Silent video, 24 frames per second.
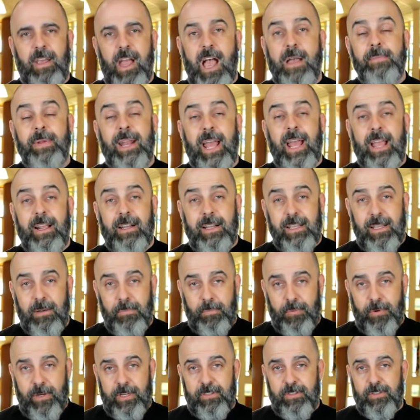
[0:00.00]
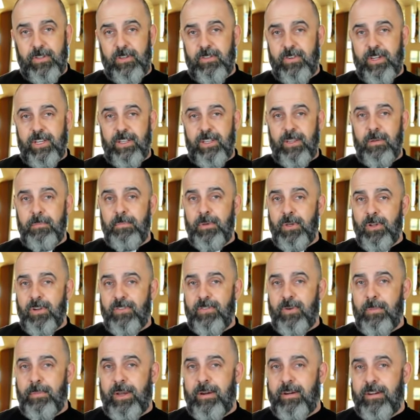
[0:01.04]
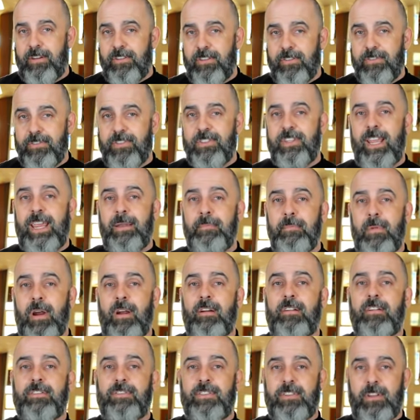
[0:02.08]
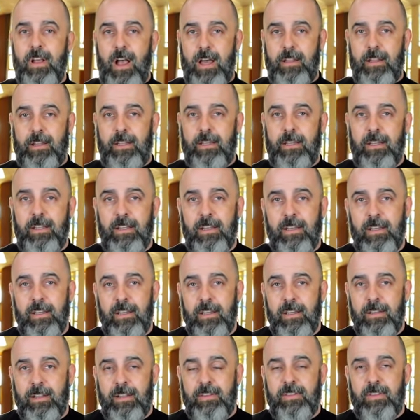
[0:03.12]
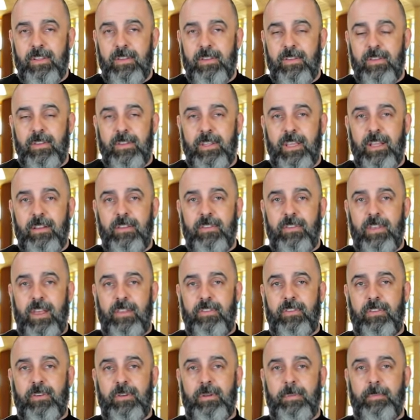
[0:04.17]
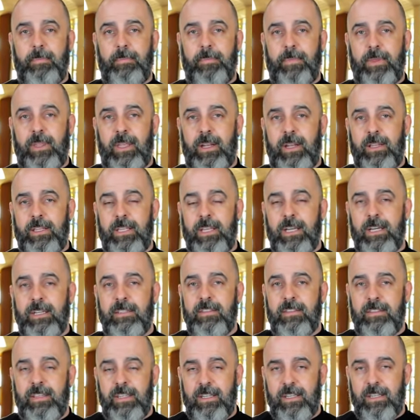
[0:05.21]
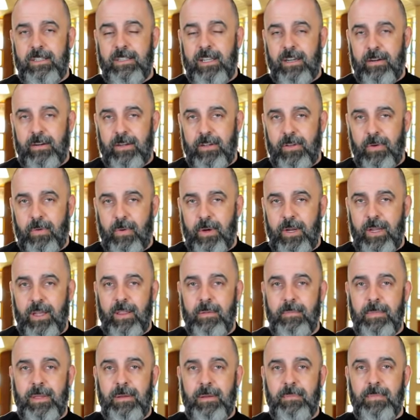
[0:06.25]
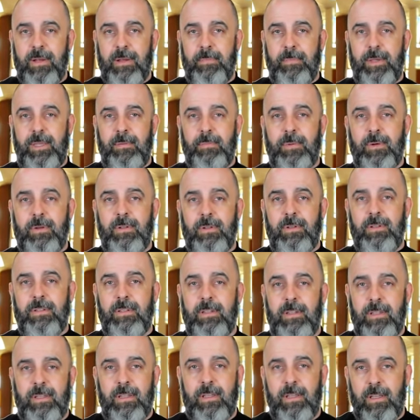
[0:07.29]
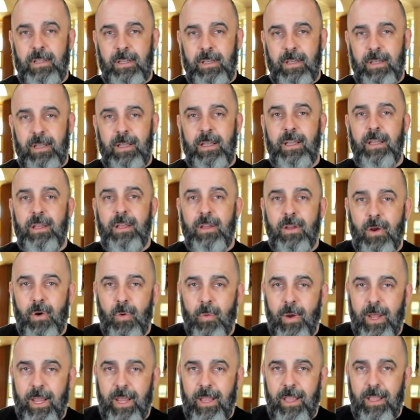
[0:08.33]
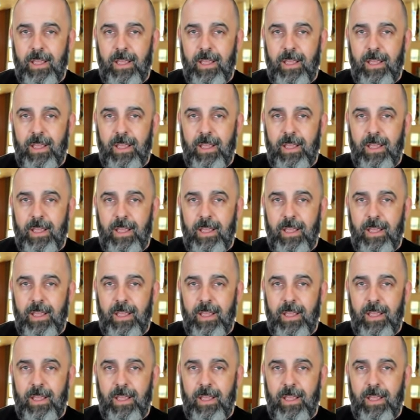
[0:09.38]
I'm an Anglican priest serving in the beautiful parish of St. Margaret of Scotland that sits on the ancestral and on the unceded territory of the Mi'kmaq people. Gwe.